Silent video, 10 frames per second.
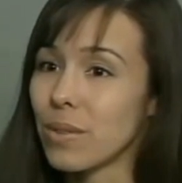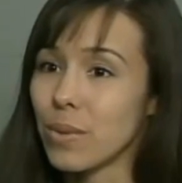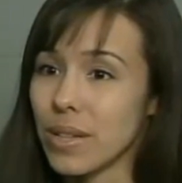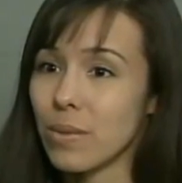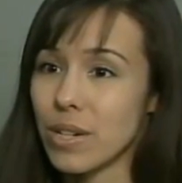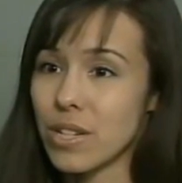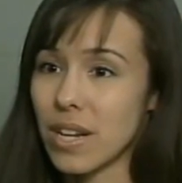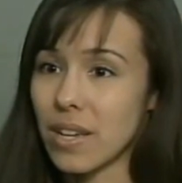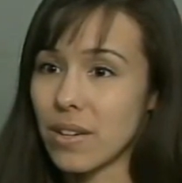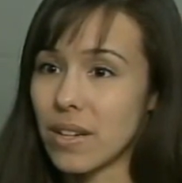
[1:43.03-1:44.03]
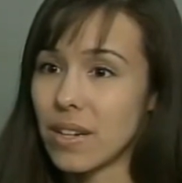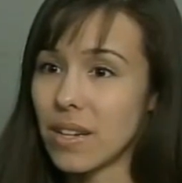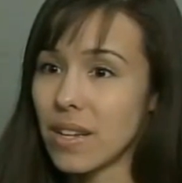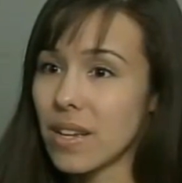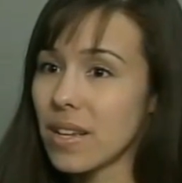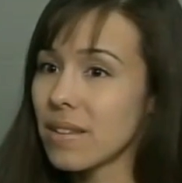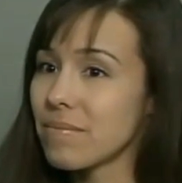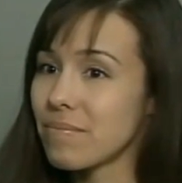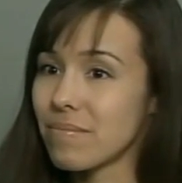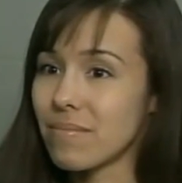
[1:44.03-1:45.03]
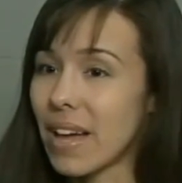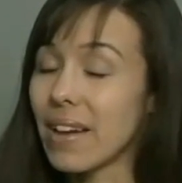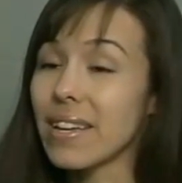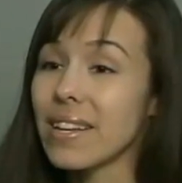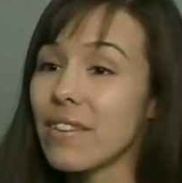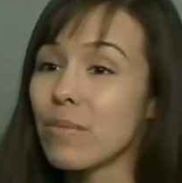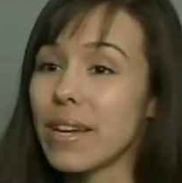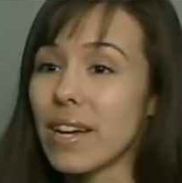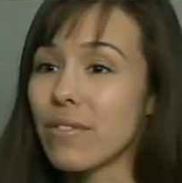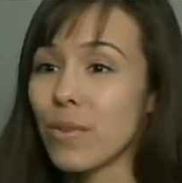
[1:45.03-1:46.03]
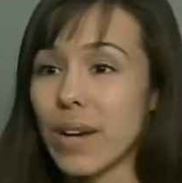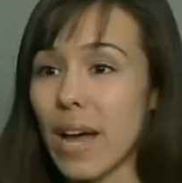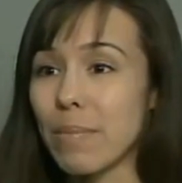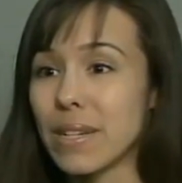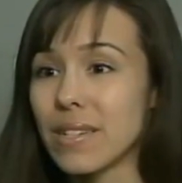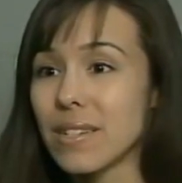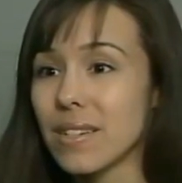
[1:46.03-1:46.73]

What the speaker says: really wish that I could. I can never make up for what happened.